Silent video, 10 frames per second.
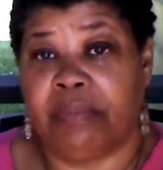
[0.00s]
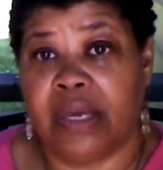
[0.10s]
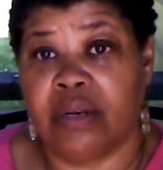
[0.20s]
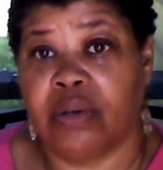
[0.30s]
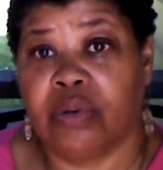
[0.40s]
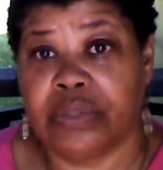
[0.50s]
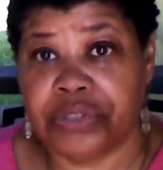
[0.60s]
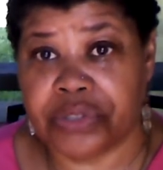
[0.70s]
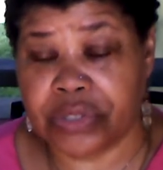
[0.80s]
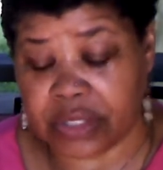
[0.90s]
medical
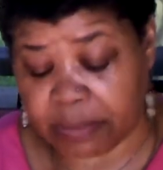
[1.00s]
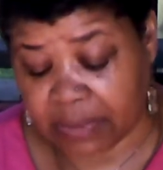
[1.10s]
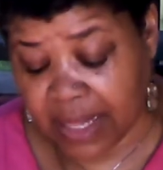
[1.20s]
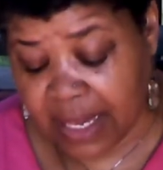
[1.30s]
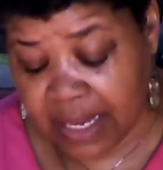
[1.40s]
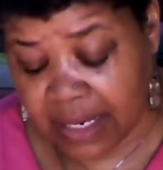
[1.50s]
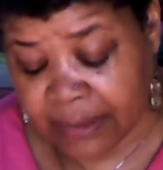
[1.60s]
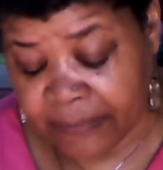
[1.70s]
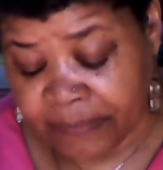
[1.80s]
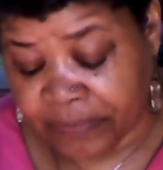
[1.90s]
insurance plan.